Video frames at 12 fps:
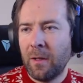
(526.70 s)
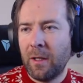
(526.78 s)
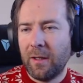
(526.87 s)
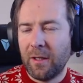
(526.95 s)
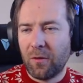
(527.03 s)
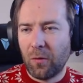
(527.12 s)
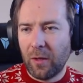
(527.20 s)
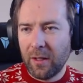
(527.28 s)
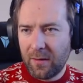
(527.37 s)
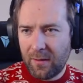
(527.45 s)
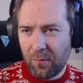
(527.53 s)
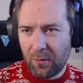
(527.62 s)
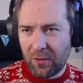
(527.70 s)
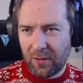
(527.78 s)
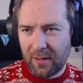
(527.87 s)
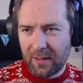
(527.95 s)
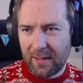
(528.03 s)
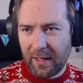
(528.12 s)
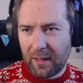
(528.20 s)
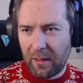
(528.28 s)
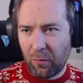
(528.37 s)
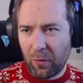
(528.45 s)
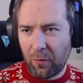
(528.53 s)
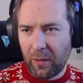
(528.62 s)
these 2 lists, which is exactly
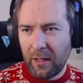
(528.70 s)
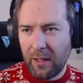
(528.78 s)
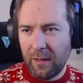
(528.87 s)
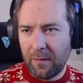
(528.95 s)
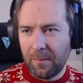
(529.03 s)
what we need.